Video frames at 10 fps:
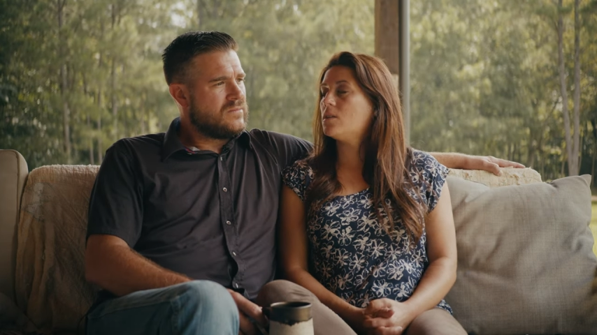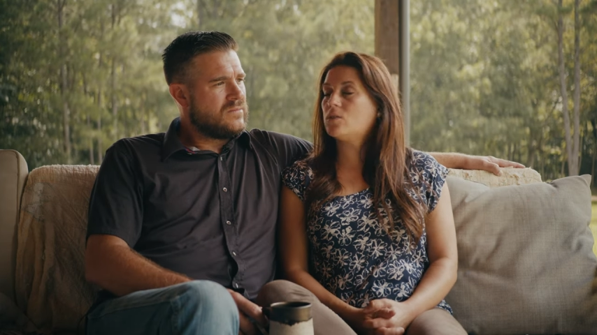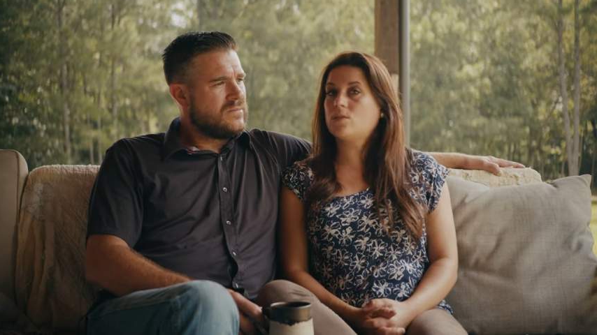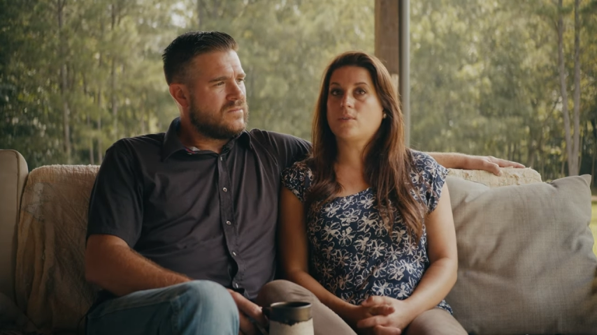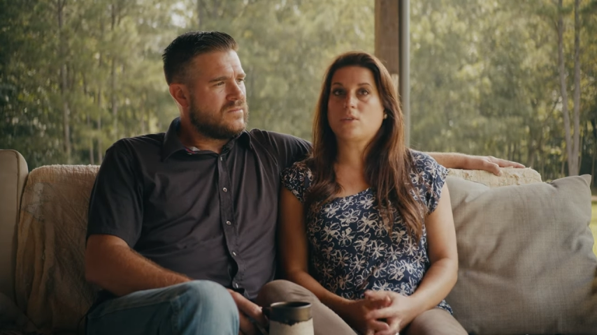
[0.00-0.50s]

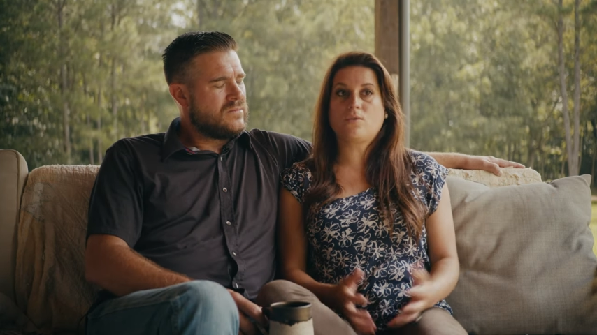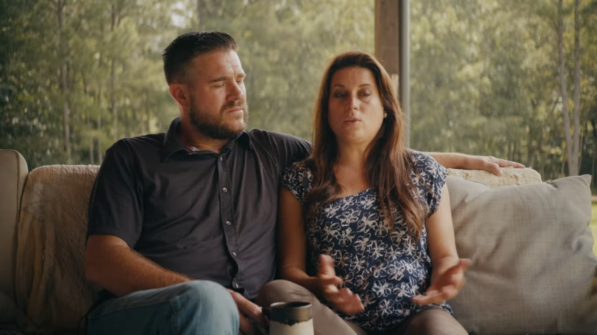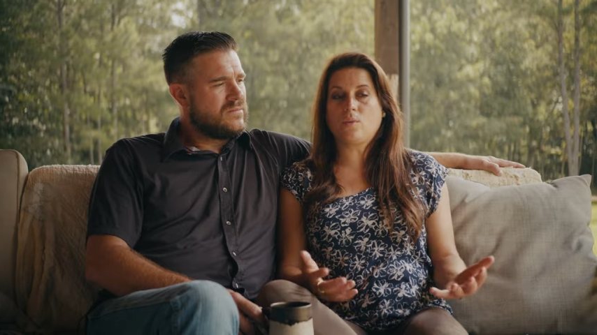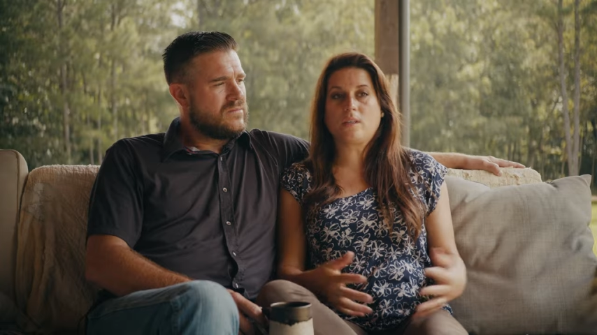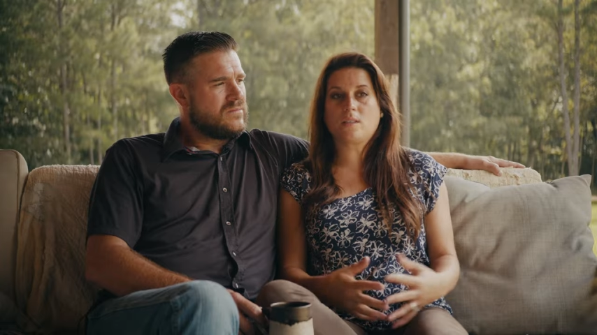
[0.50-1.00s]
Speaker 1: those first
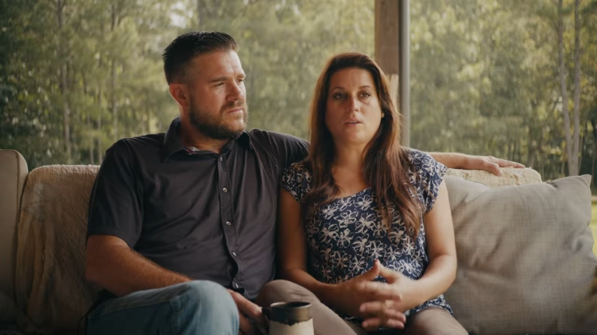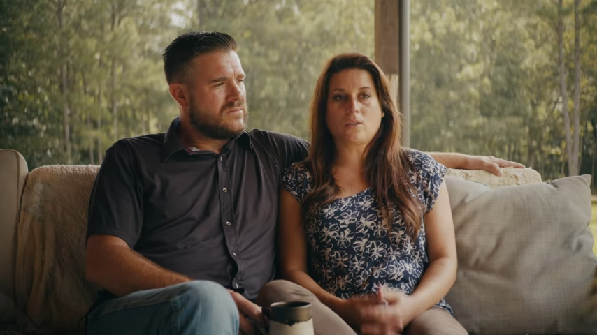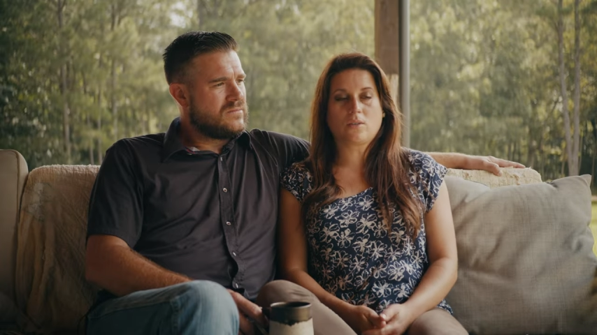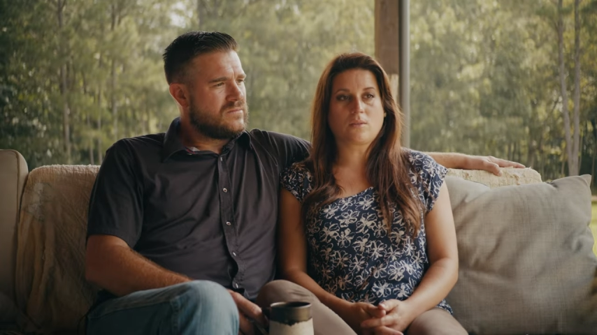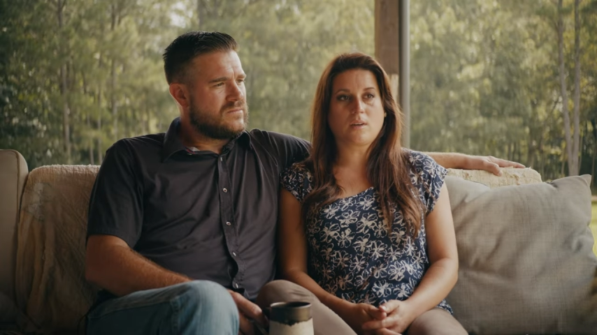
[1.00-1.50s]
few weeks in
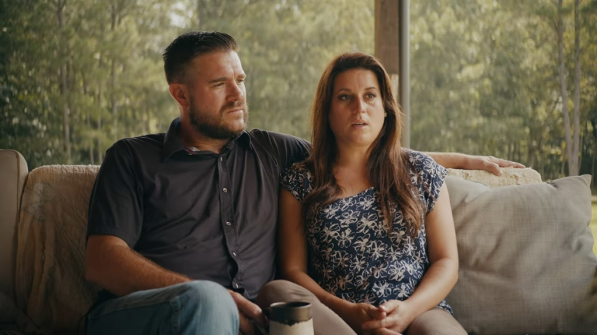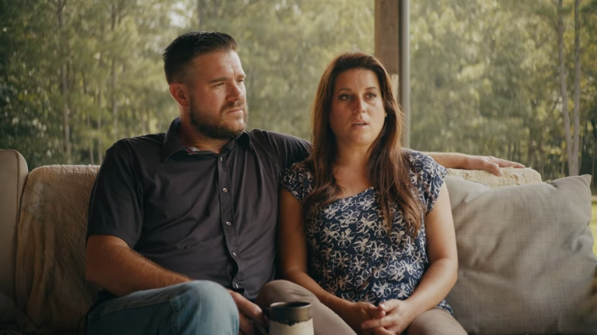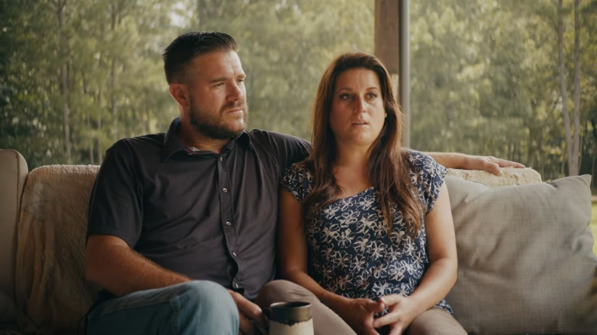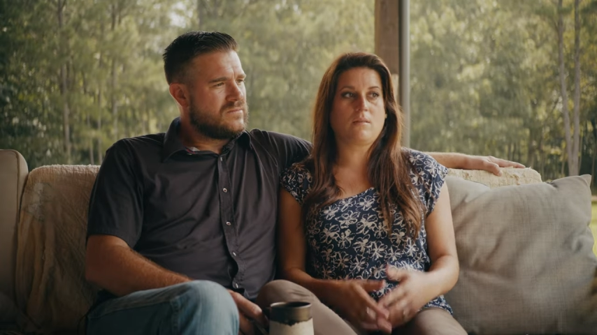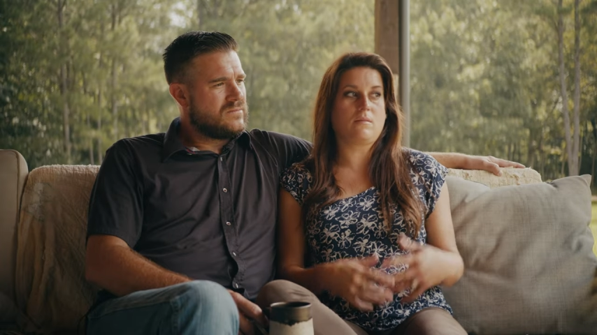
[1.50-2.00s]
Costa
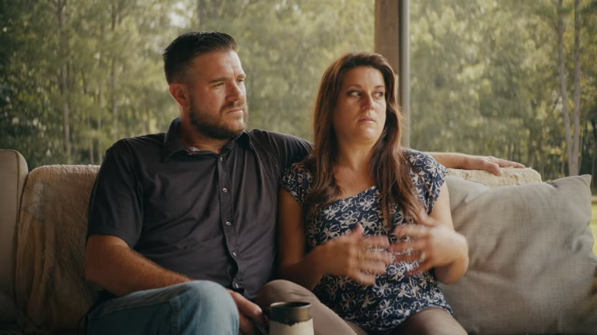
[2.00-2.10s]
Rica